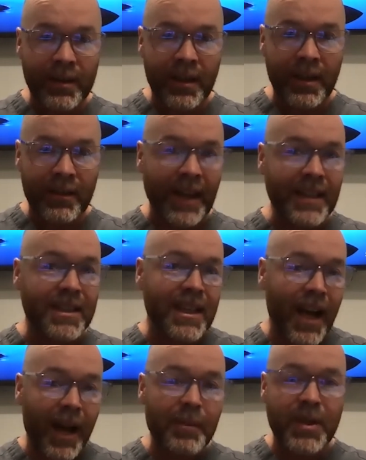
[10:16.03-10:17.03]
that's the
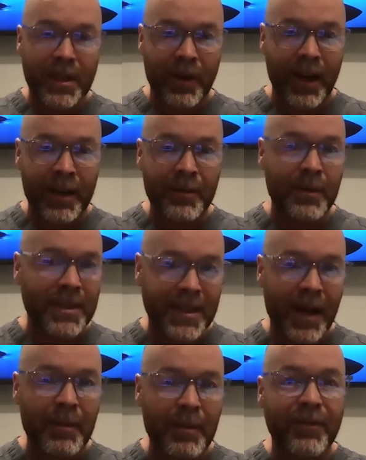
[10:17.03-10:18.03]
option, right? When it's
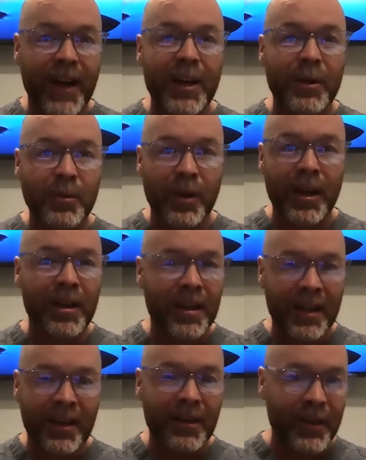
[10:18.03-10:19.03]
time to fight or run,
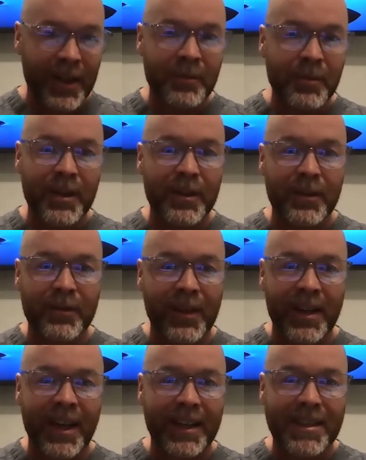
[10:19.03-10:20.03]
get rid of
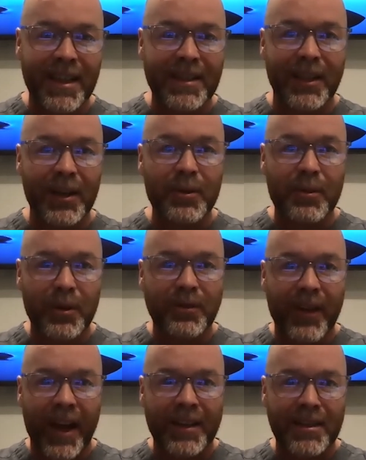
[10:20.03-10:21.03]
the excess load real
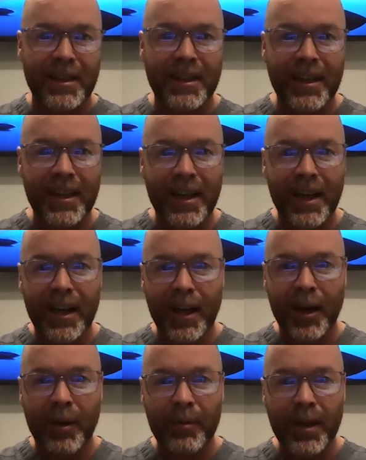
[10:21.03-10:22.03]
fast.
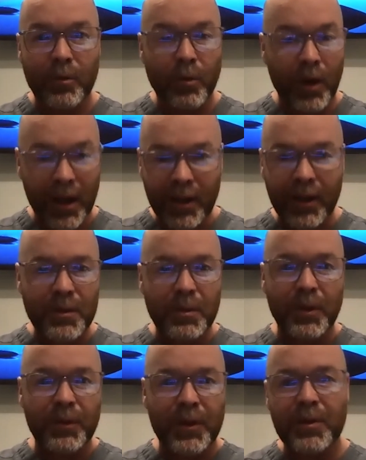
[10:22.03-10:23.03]
Runners
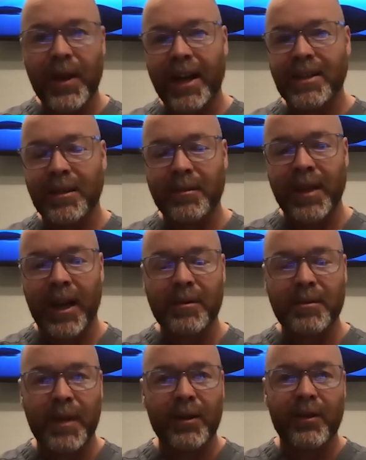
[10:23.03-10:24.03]
will do that sometimes,
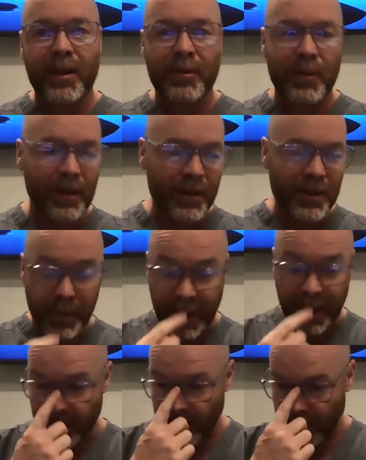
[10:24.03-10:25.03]
marathon runners, but